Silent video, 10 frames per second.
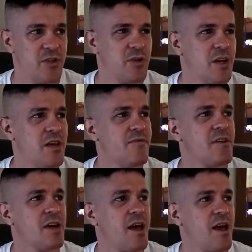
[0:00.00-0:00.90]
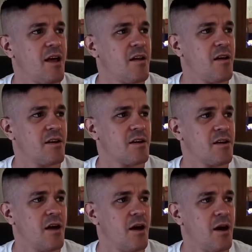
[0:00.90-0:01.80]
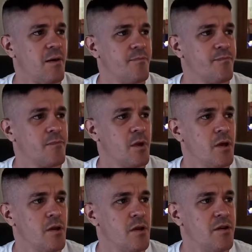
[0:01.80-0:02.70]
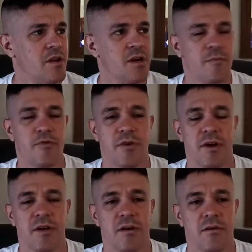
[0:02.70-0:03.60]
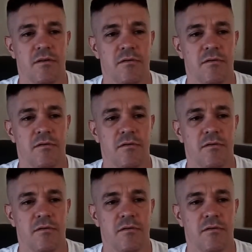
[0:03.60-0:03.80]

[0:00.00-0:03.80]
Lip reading: You can even get like neoprene